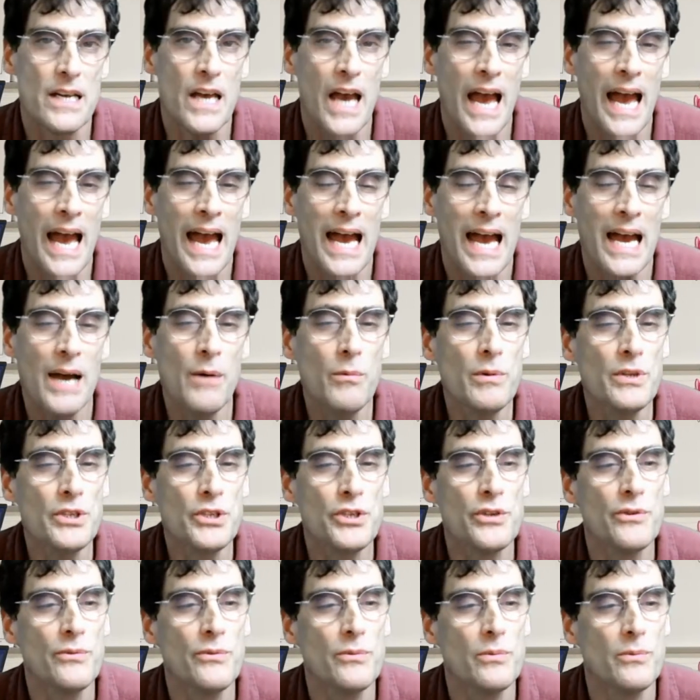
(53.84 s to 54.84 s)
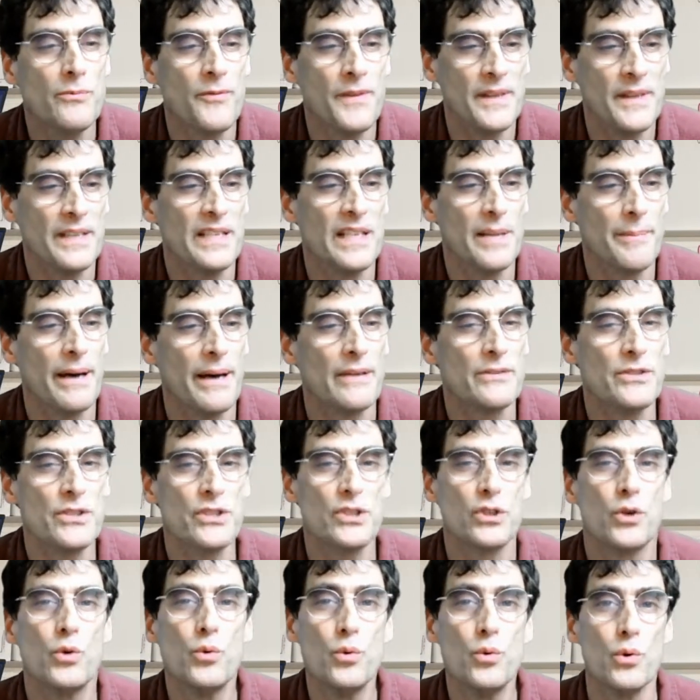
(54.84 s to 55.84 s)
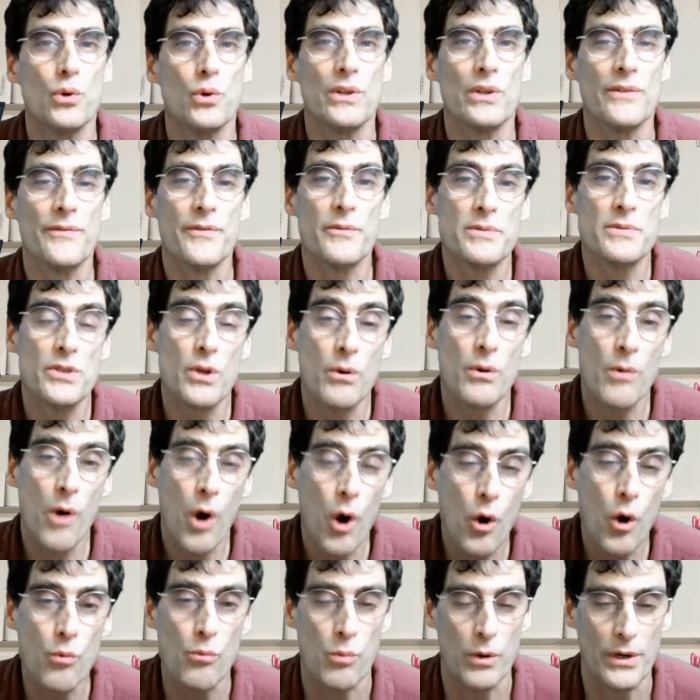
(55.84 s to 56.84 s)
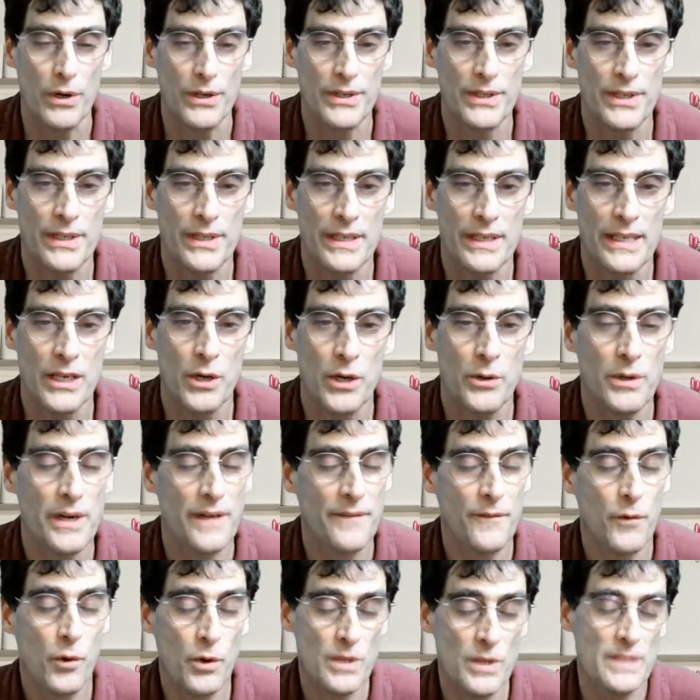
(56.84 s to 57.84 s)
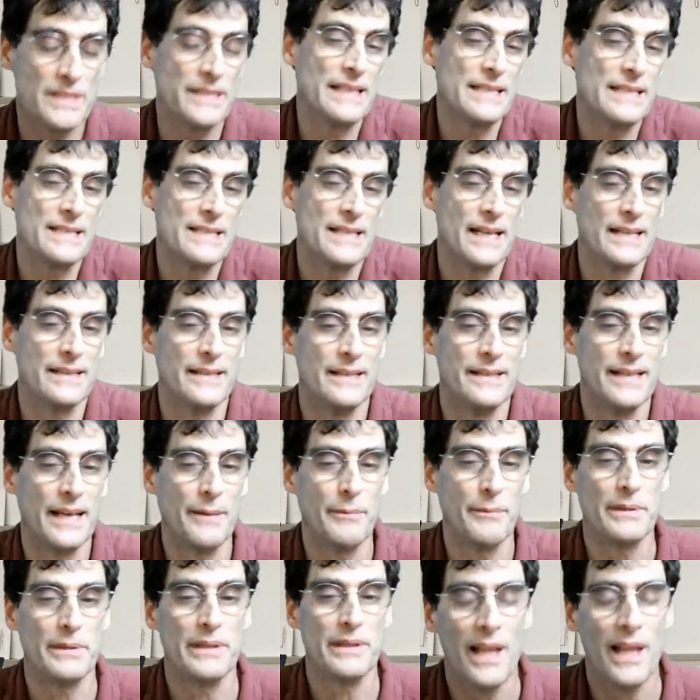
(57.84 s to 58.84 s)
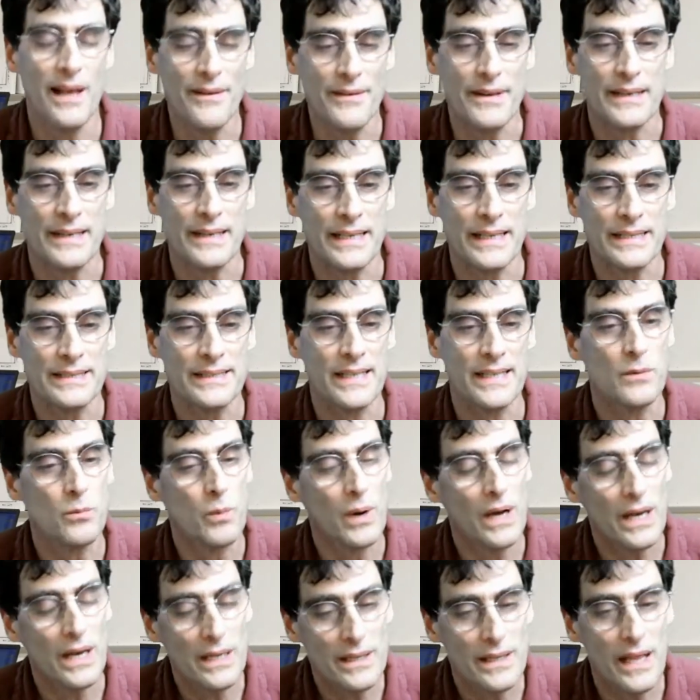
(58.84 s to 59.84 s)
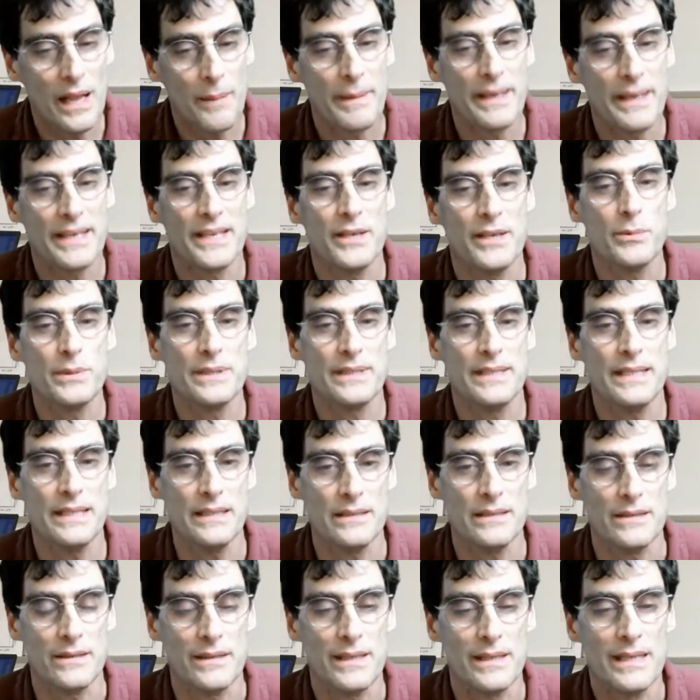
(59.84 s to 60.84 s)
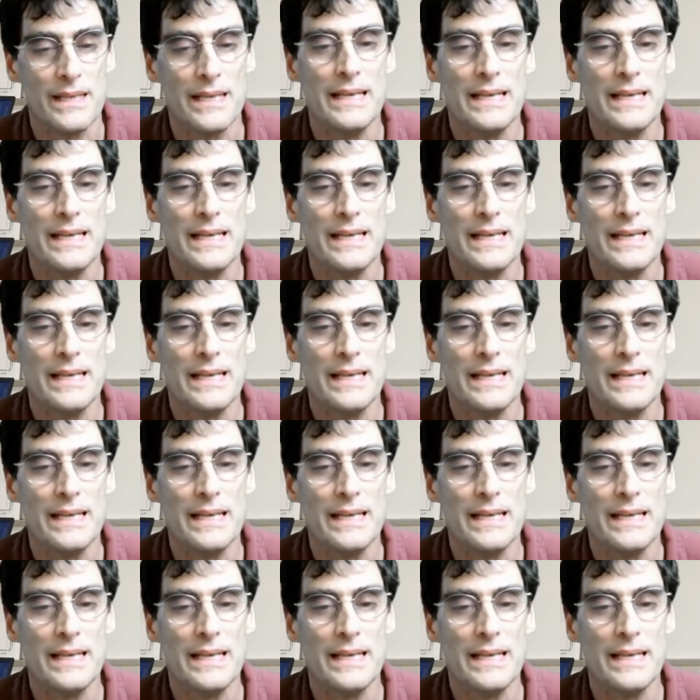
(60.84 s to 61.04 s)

how would you feel about school if there was no homework? And of course they said they would love it. And I said, well, I'll make you a deal.